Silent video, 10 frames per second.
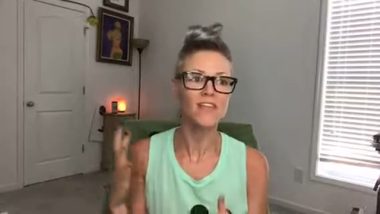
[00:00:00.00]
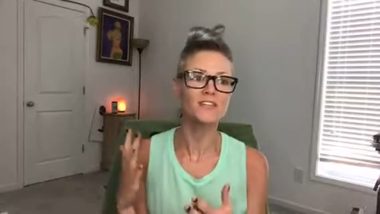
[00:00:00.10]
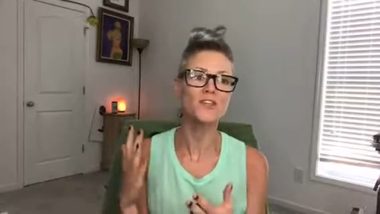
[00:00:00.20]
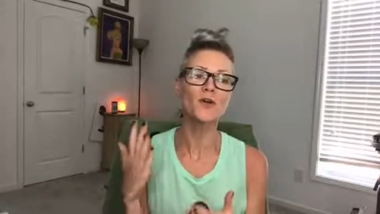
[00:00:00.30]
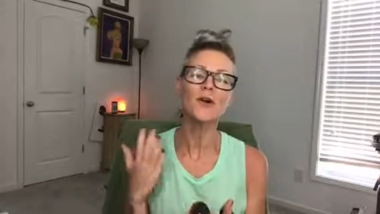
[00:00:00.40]

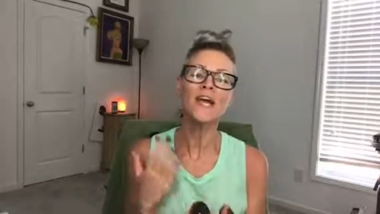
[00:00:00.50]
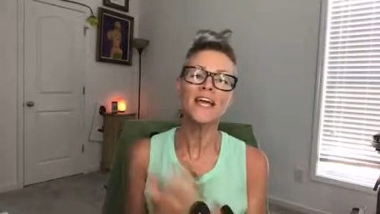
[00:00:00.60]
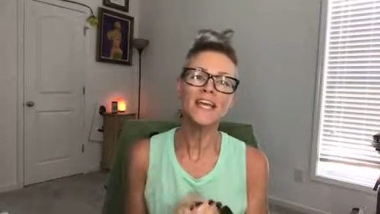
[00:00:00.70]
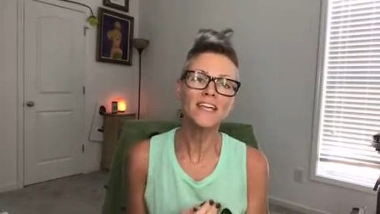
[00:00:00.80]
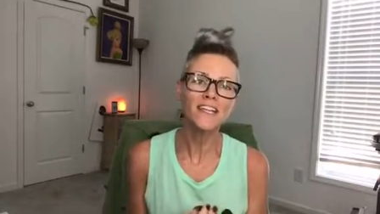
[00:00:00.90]
So
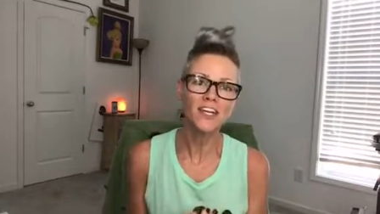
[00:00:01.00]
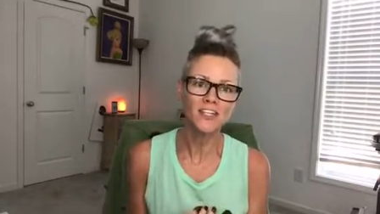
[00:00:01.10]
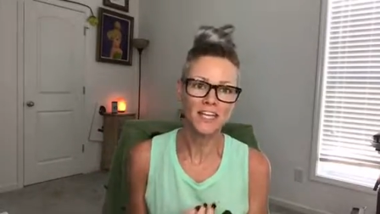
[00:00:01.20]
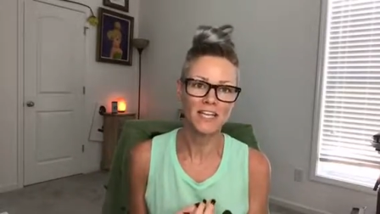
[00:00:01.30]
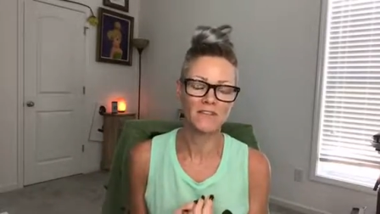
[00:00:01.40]
healing our
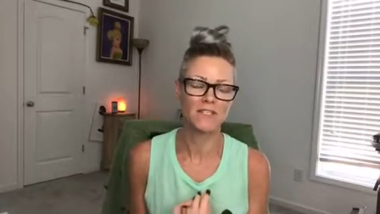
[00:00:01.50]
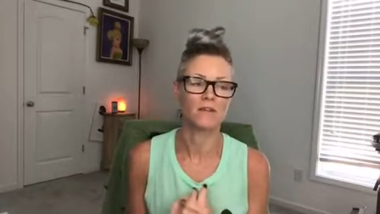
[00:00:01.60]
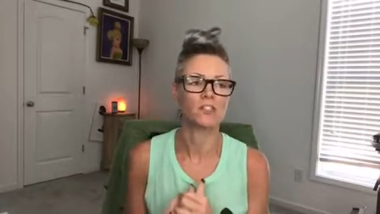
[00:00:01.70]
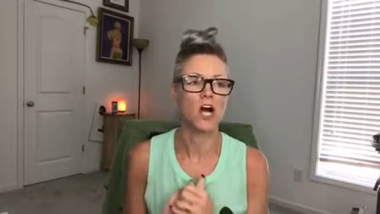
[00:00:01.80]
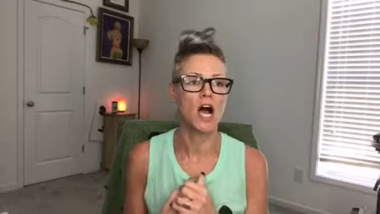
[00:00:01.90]
negative
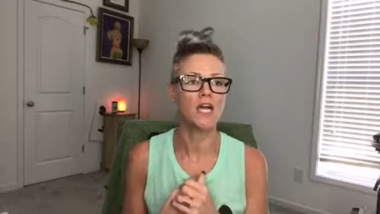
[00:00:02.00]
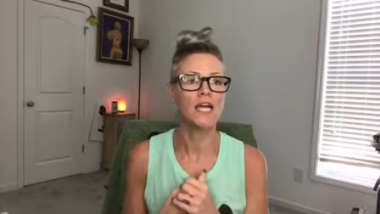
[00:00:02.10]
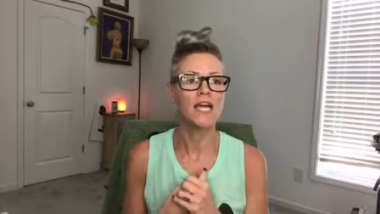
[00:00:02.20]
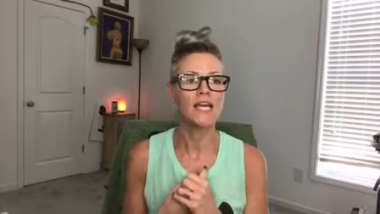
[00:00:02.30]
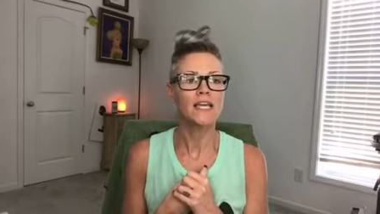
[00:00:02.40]

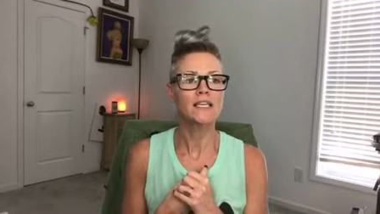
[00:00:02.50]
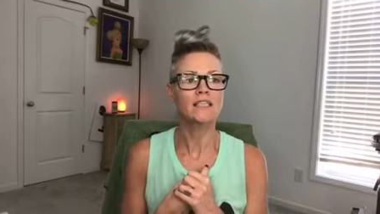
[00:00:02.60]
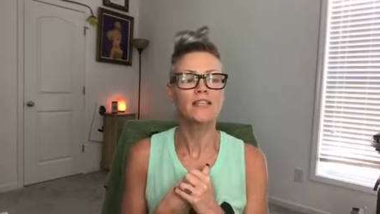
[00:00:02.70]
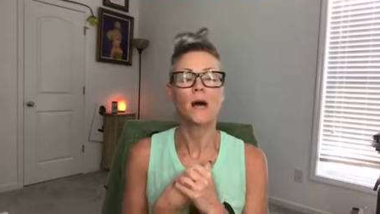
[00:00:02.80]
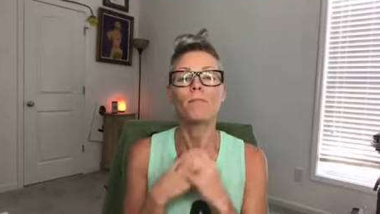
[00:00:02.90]
self-talk
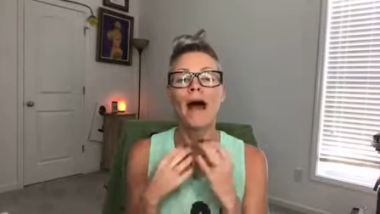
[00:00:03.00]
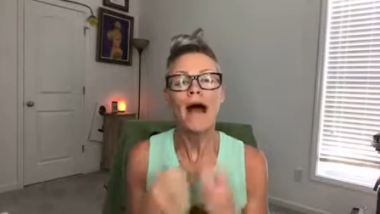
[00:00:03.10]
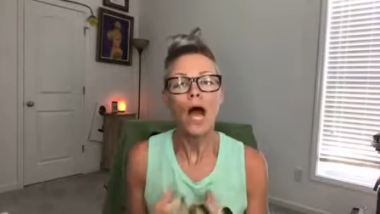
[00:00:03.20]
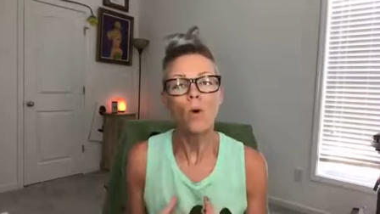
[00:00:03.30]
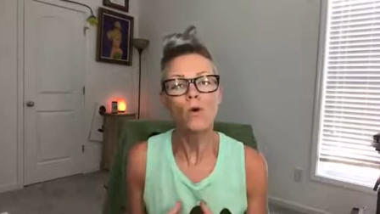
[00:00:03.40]
is a
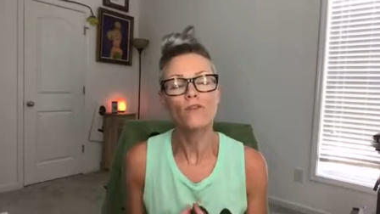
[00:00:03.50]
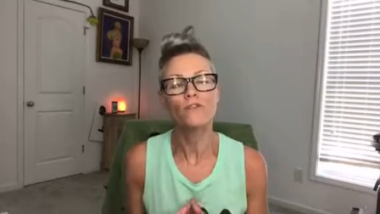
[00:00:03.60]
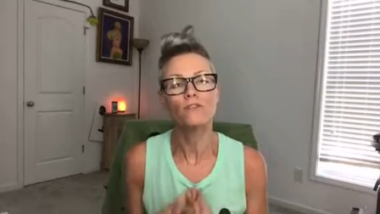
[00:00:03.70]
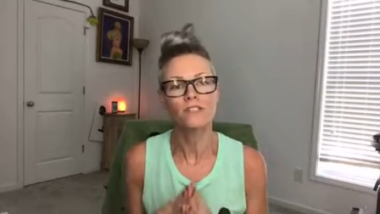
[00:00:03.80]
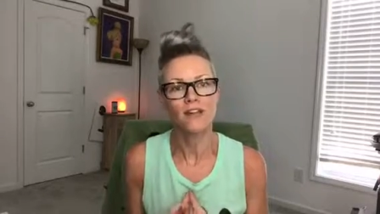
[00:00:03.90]

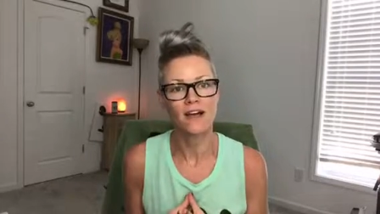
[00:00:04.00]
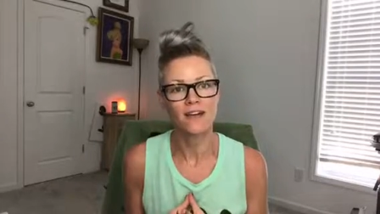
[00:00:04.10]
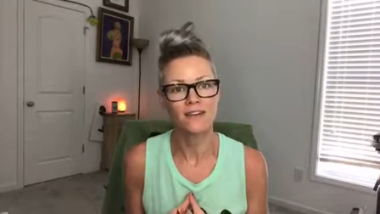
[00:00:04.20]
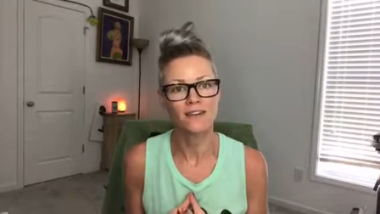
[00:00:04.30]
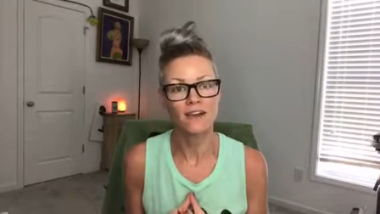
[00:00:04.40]
powerful
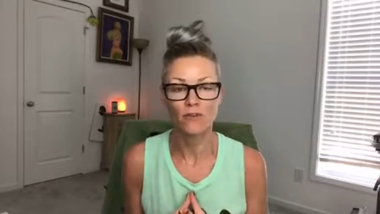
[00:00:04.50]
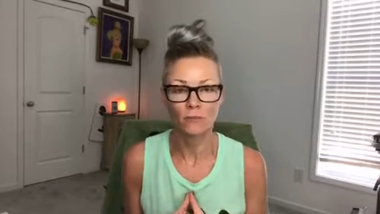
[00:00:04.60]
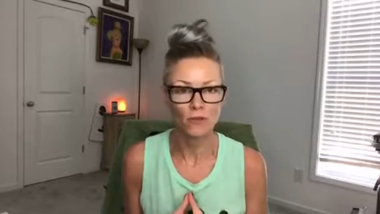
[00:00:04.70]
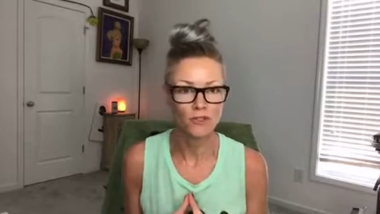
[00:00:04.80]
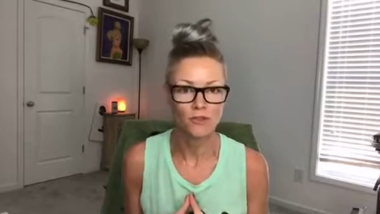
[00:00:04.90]
sign of
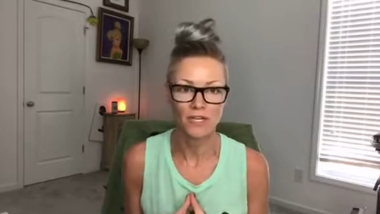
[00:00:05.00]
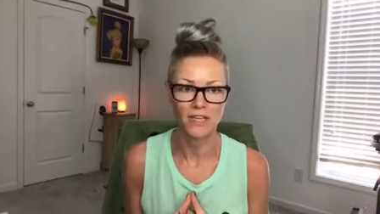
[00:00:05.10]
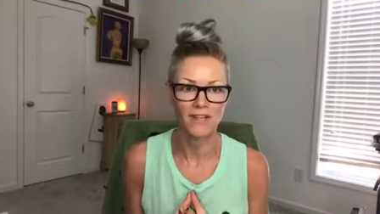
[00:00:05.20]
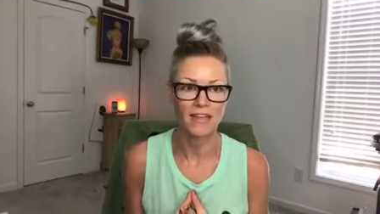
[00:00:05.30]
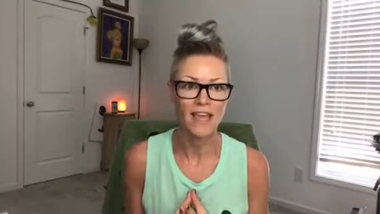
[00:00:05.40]
emotional
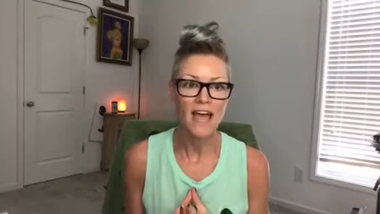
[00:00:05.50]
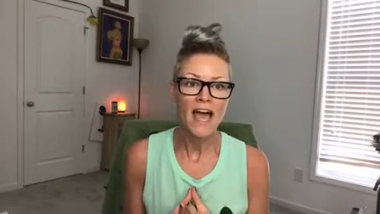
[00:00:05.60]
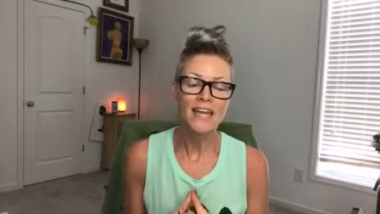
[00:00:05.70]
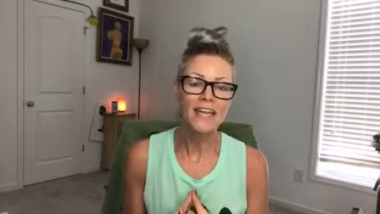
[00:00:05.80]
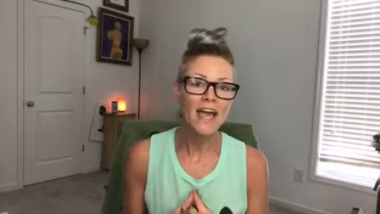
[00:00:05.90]
healing.
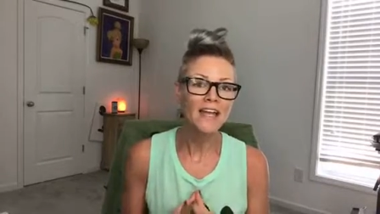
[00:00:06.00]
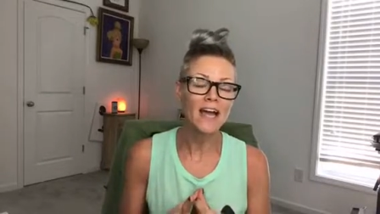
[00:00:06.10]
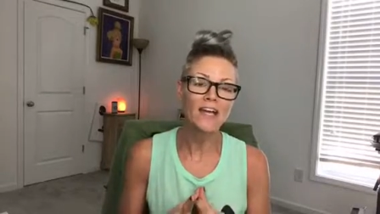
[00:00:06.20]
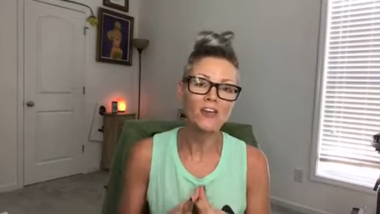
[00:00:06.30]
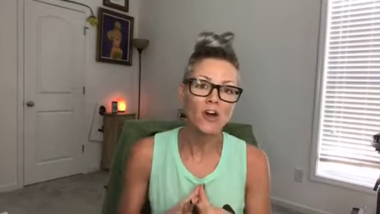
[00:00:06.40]
And
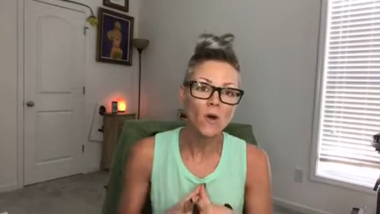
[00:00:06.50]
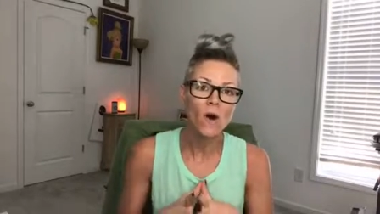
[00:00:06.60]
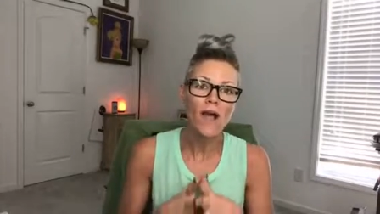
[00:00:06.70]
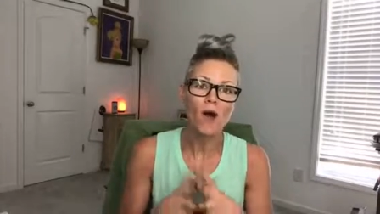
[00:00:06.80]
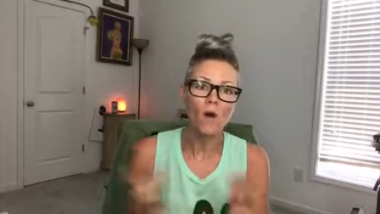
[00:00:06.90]
again, I know
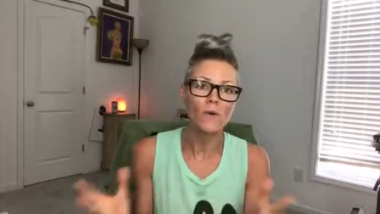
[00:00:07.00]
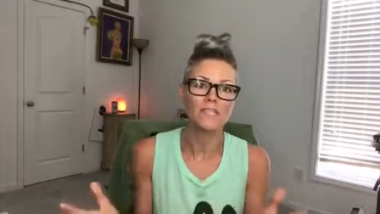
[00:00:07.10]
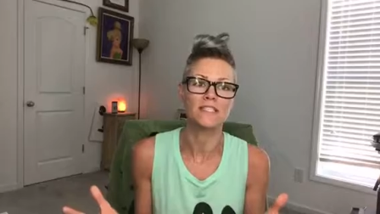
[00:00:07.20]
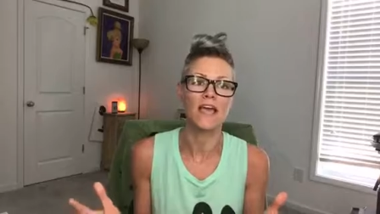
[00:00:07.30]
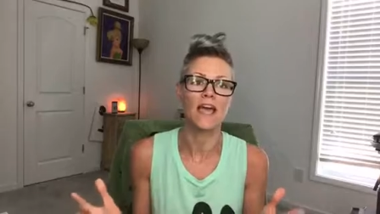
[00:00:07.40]
I
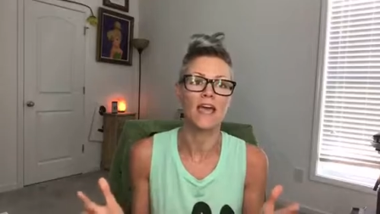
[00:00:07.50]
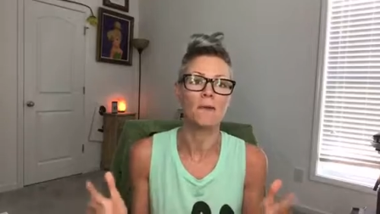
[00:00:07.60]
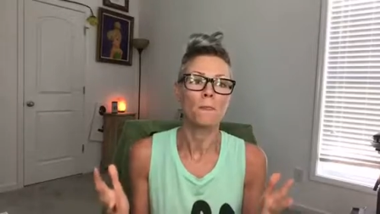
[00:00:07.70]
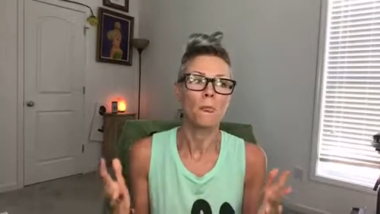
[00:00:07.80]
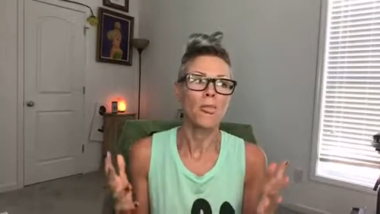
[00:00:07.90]
always say,